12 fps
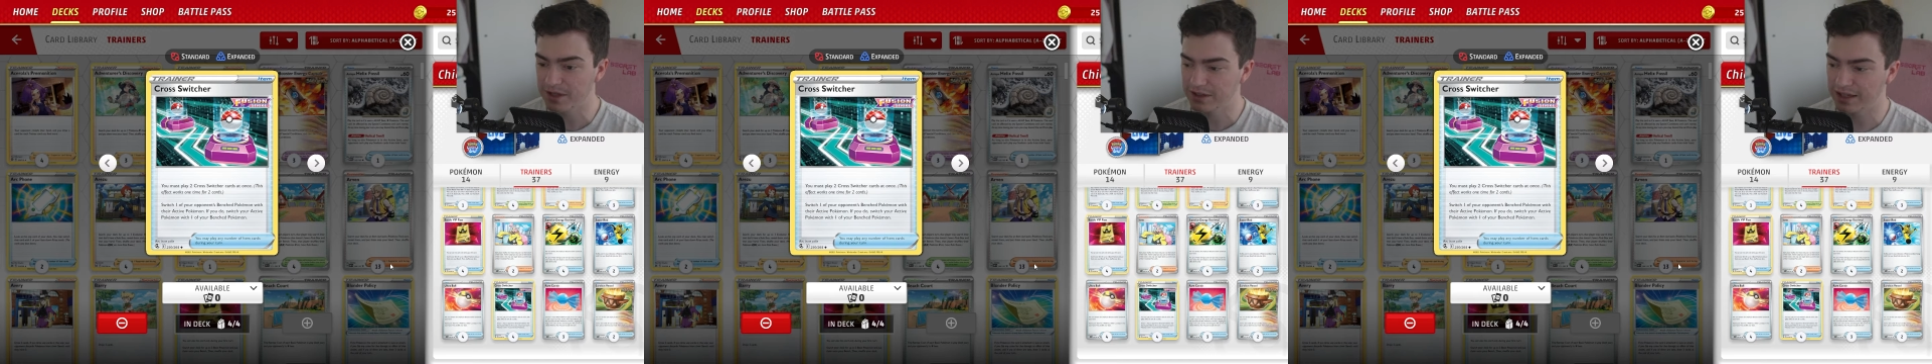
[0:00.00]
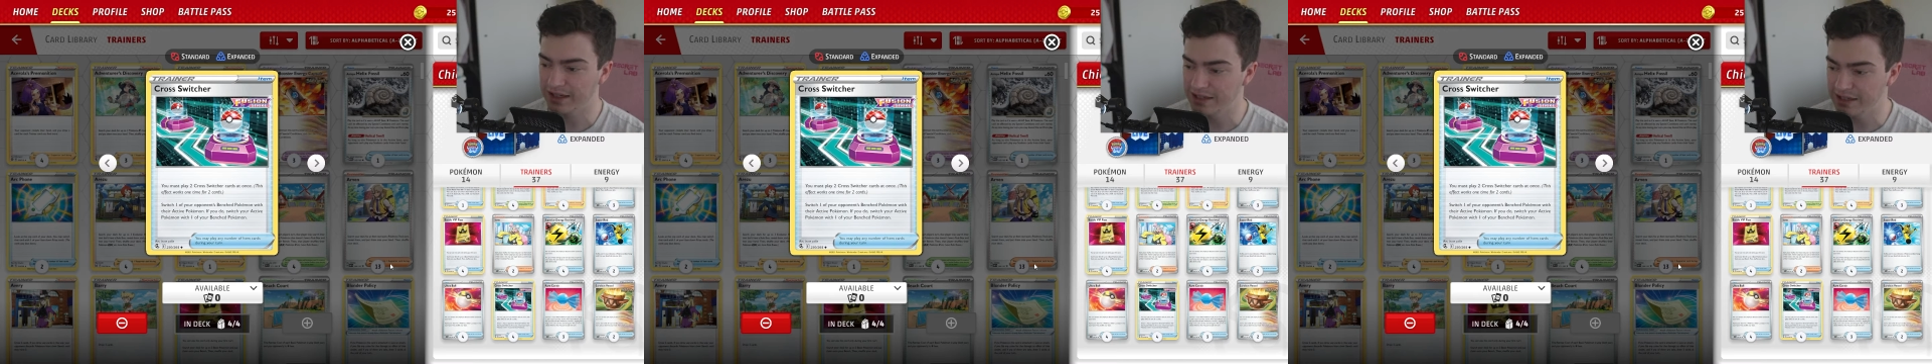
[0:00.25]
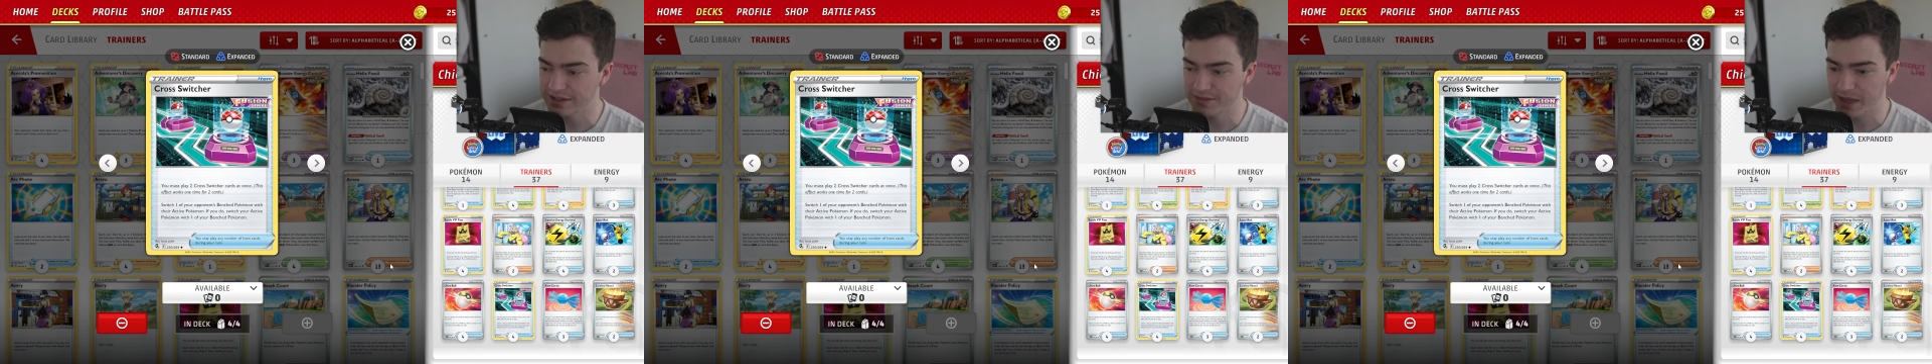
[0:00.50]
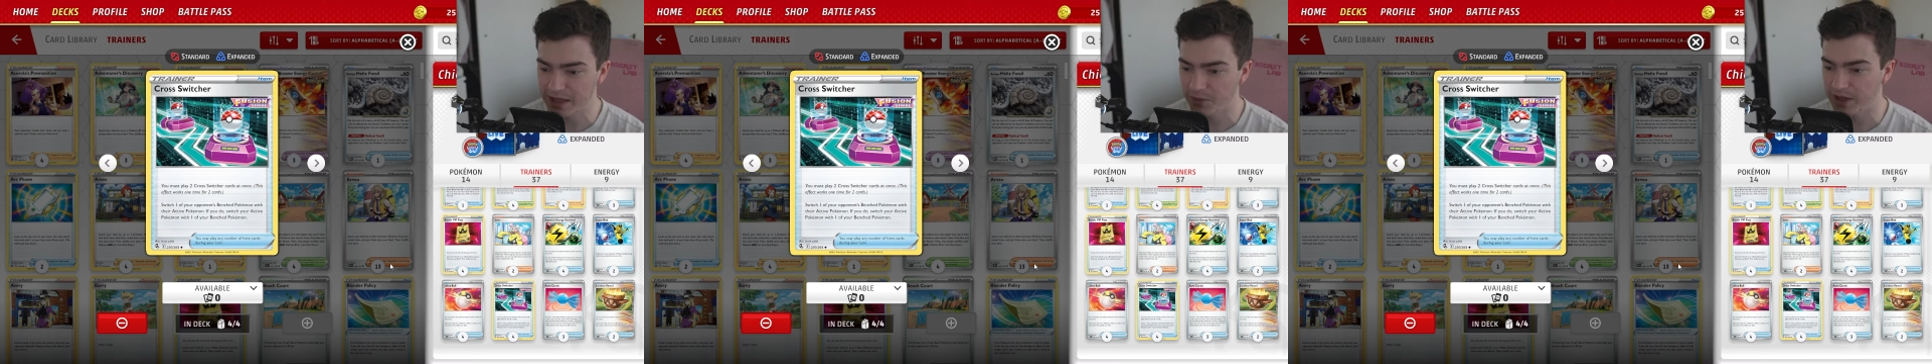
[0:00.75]
Like, it needs as
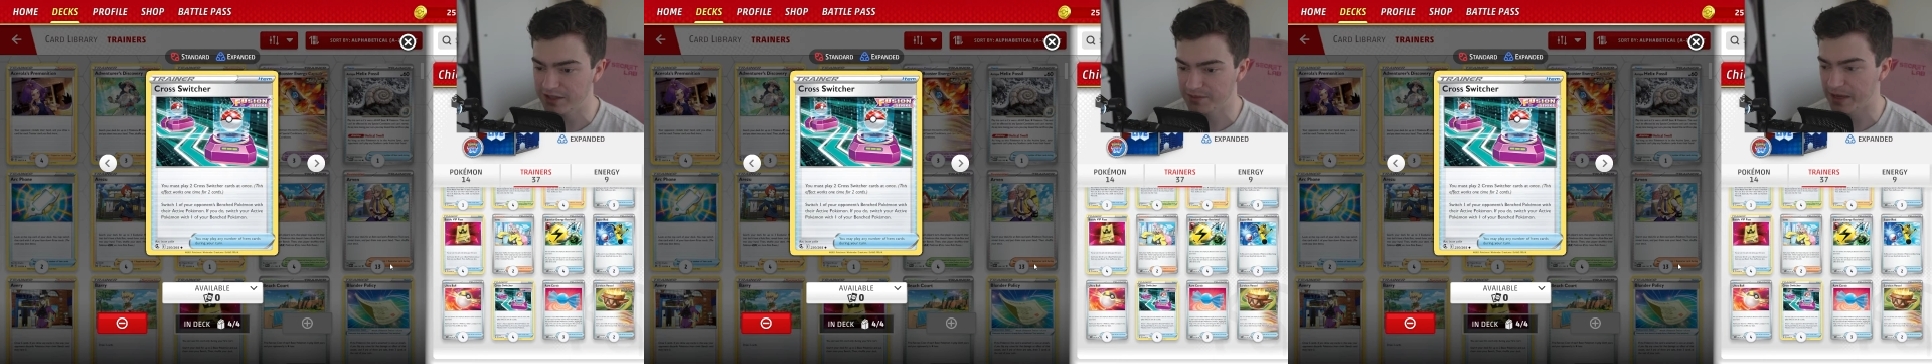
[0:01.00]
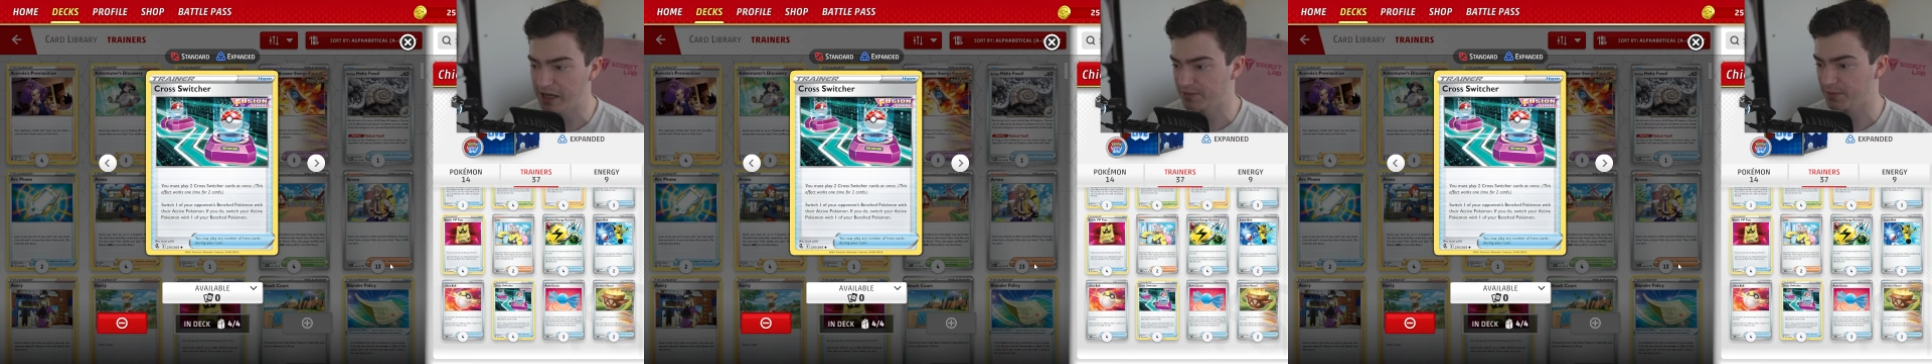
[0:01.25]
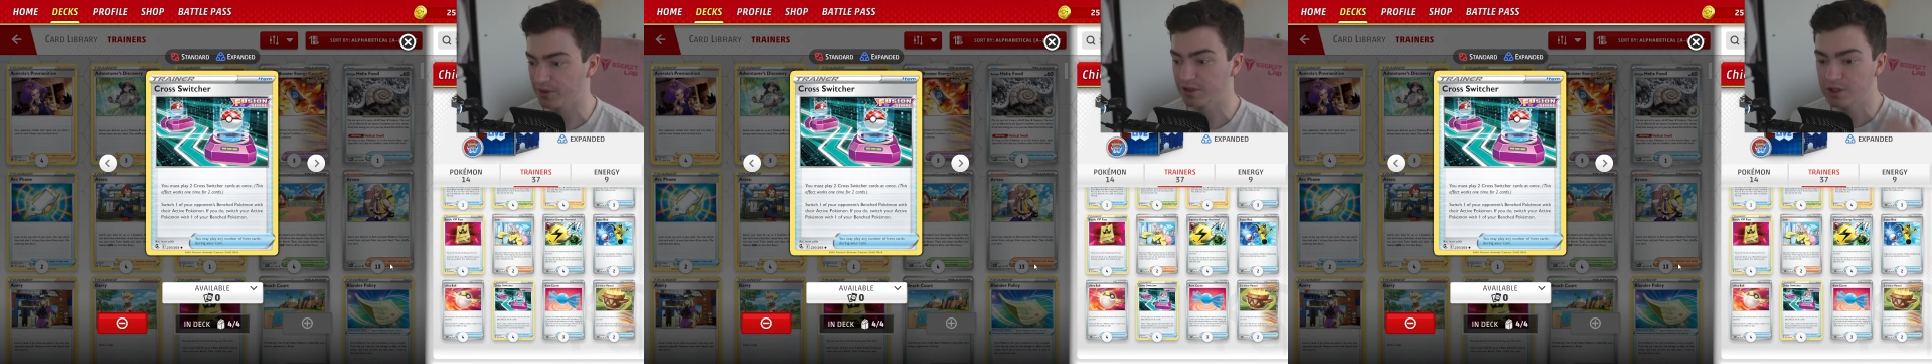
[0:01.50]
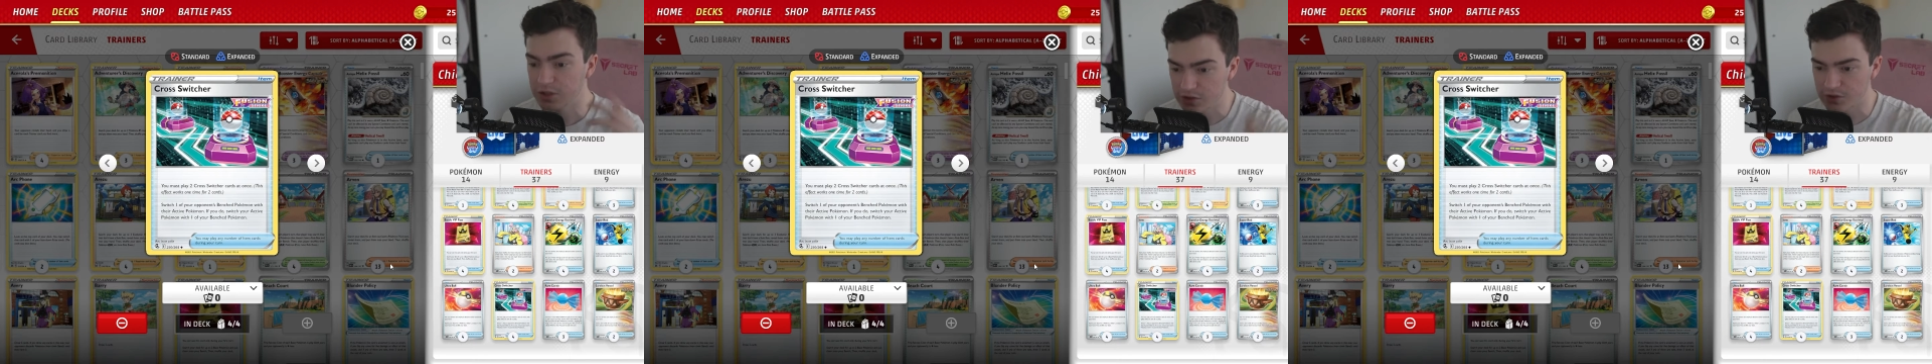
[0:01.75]
many ways as possible
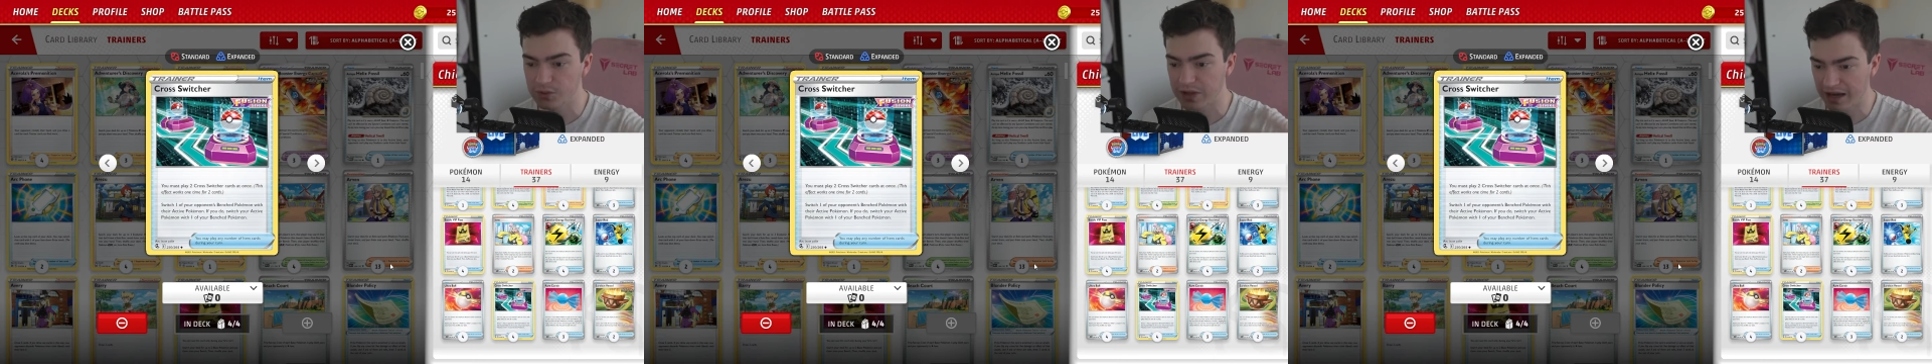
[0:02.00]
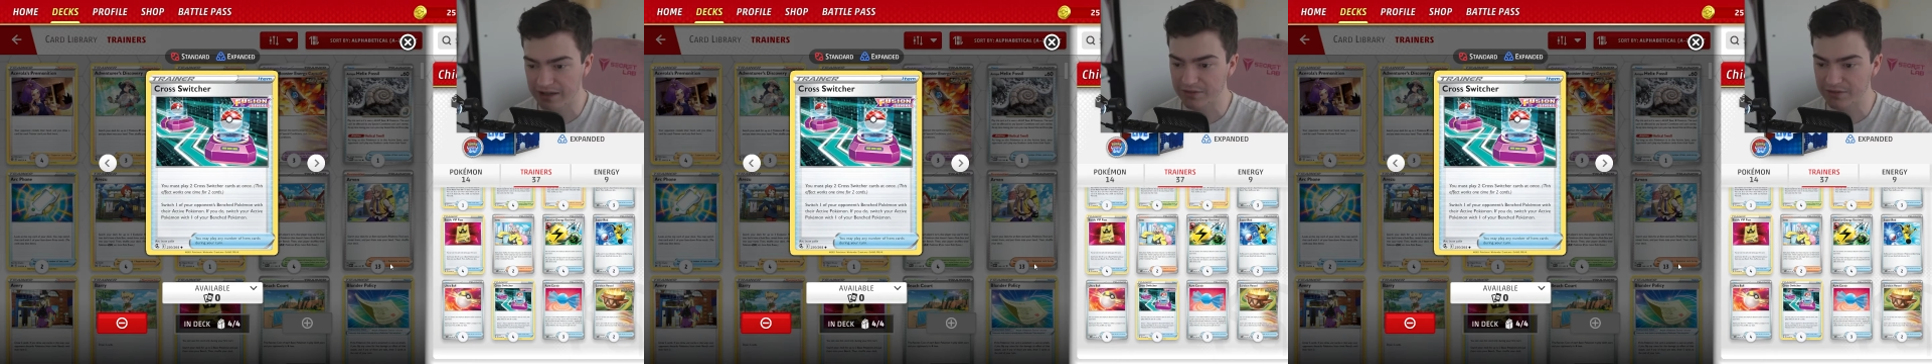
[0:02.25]
to kind